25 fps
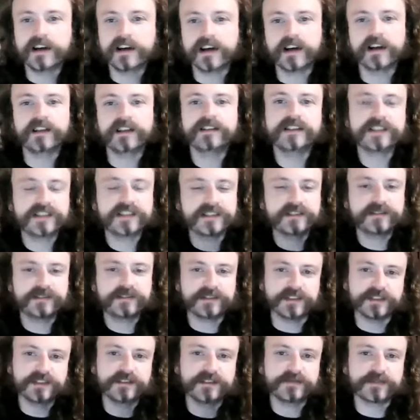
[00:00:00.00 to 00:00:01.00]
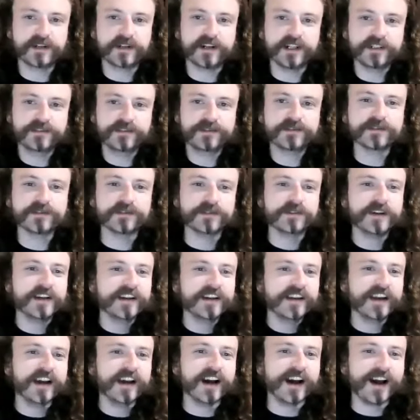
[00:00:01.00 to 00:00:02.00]
This is very true.
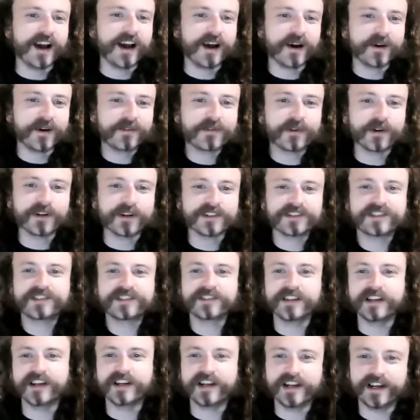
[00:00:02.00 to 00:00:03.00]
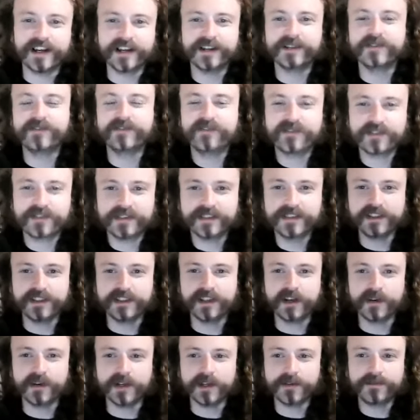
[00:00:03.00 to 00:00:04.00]
Of course,
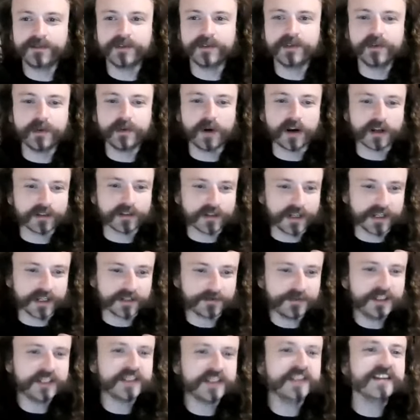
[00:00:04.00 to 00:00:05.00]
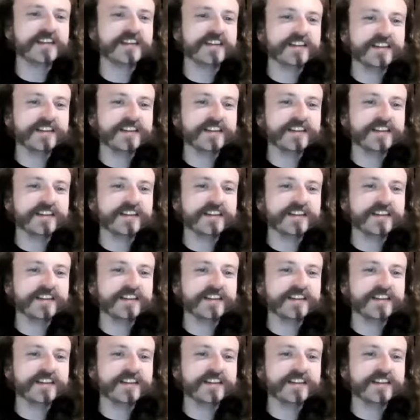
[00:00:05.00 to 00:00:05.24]
if you are like me,